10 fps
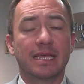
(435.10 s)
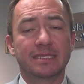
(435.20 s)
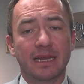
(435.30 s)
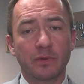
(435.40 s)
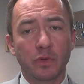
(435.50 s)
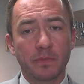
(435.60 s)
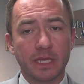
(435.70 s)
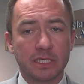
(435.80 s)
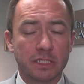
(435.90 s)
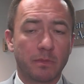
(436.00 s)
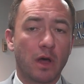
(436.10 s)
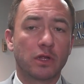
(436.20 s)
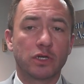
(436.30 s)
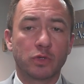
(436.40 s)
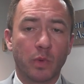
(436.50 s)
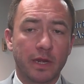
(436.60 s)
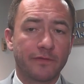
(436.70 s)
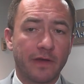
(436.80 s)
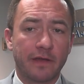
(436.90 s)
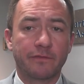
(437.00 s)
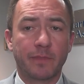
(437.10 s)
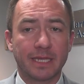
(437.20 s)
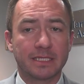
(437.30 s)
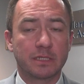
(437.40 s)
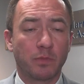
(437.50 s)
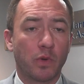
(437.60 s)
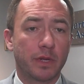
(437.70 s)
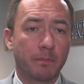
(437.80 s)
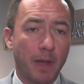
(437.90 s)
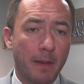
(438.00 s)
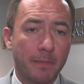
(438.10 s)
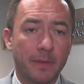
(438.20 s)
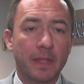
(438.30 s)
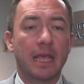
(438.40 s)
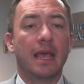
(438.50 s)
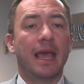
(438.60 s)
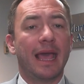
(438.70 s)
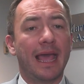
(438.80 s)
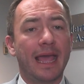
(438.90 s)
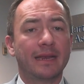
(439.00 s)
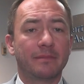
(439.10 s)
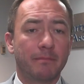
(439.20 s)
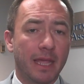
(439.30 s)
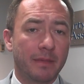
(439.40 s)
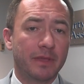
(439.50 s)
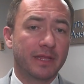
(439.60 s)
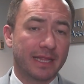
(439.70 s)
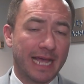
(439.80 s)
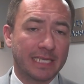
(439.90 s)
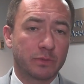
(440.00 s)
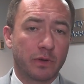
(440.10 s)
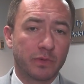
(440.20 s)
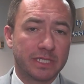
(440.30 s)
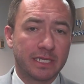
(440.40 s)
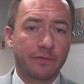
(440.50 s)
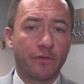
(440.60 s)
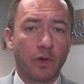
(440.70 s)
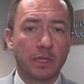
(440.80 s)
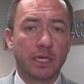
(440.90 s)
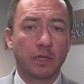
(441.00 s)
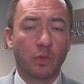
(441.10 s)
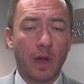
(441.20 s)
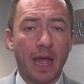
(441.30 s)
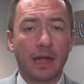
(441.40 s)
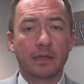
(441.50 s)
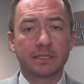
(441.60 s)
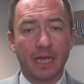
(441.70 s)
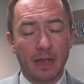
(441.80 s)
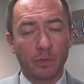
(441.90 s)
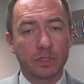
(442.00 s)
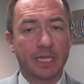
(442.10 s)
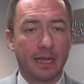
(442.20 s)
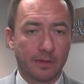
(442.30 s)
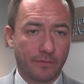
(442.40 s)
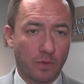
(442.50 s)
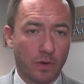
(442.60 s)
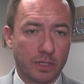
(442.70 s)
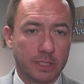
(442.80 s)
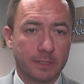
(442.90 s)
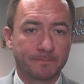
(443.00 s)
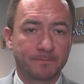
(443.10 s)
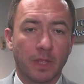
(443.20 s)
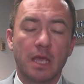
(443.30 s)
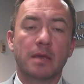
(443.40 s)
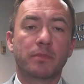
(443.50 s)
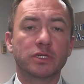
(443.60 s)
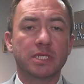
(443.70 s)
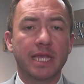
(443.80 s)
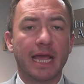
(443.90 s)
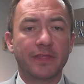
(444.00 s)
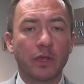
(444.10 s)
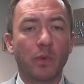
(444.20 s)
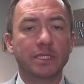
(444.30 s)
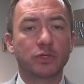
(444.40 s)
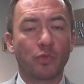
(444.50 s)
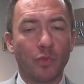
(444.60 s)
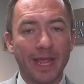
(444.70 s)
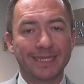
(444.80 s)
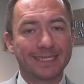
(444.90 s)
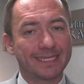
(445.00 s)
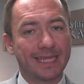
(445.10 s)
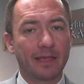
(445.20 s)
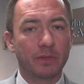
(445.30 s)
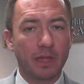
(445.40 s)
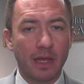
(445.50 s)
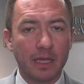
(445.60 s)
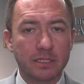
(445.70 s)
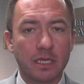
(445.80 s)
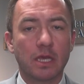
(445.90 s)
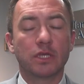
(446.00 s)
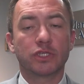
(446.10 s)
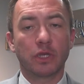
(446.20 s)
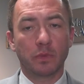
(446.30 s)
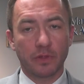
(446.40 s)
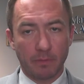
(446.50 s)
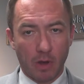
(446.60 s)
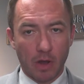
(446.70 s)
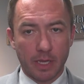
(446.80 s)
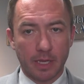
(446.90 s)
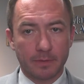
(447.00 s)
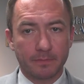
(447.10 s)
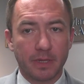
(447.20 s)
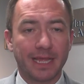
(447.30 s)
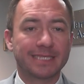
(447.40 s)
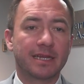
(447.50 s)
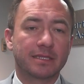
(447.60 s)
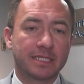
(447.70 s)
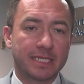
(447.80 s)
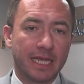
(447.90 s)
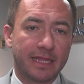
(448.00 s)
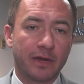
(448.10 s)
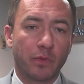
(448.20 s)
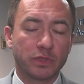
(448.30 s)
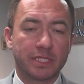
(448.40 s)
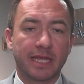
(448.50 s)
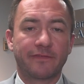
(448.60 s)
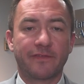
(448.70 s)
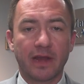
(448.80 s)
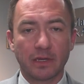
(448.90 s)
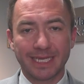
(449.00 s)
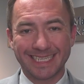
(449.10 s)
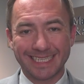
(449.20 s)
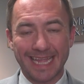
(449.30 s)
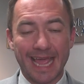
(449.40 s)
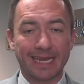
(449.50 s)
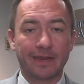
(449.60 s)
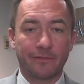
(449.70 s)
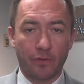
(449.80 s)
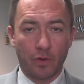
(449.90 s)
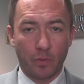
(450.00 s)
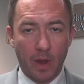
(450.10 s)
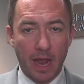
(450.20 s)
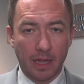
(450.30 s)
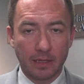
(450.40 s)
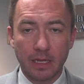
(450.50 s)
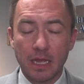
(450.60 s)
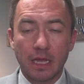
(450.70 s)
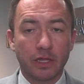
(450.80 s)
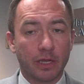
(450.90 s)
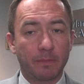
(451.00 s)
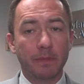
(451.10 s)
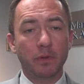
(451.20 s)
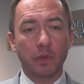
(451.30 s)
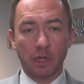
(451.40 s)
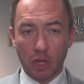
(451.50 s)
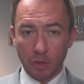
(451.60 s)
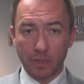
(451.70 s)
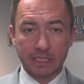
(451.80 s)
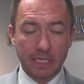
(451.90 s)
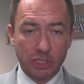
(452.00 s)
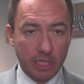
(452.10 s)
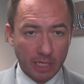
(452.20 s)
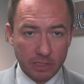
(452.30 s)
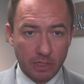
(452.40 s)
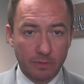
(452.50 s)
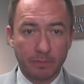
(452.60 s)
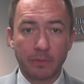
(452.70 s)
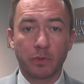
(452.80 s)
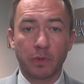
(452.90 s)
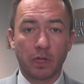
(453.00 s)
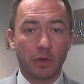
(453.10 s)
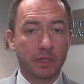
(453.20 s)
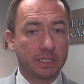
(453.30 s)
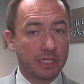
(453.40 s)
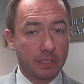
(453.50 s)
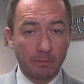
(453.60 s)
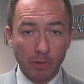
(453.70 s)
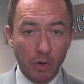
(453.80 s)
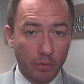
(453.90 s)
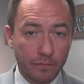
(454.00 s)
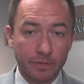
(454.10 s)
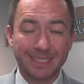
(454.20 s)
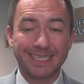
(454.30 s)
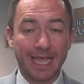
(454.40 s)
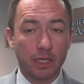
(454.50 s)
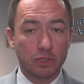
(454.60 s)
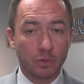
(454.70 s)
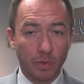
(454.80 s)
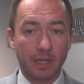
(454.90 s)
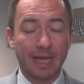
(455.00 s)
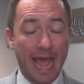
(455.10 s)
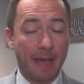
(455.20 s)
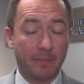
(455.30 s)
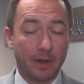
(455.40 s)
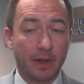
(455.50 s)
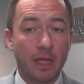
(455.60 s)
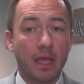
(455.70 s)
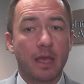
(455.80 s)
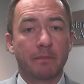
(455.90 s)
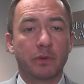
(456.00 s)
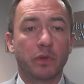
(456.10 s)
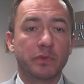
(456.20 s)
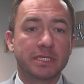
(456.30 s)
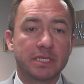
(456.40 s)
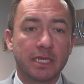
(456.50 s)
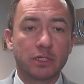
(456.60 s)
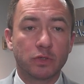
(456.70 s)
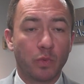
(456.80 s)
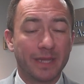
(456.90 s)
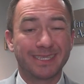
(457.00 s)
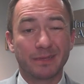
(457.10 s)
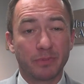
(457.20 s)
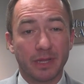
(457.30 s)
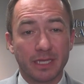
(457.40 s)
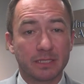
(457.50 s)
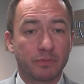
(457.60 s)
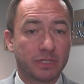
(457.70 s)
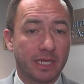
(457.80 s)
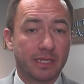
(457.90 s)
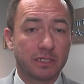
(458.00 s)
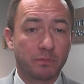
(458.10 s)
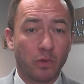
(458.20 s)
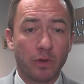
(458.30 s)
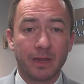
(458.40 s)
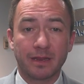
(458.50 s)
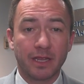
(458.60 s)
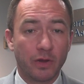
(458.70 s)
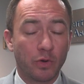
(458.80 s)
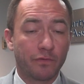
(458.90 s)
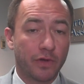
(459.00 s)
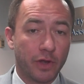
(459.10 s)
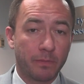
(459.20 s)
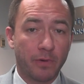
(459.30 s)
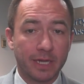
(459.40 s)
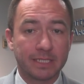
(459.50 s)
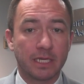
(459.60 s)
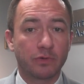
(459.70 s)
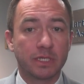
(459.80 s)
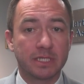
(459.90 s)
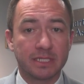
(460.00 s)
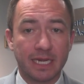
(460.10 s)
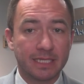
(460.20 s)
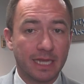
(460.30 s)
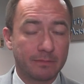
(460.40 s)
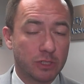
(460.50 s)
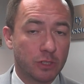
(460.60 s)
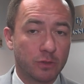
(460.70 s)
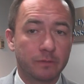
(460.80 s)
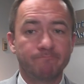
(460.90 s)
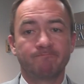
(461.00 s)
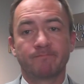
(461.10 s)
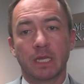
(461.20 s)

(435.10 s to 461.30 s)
that it will be a smaller 25 basis point bump, and maybe the last one we see for a little while. Time will tell, of course. Personally, I think once rates stabilize, so will the market. But that's not to say that it won't stay fairly stagnant for a while. Look, people will always need shelter. People will always need to move. Sales will happen. But will we see 20 plus percentage point year-over-year price increases anytime soon?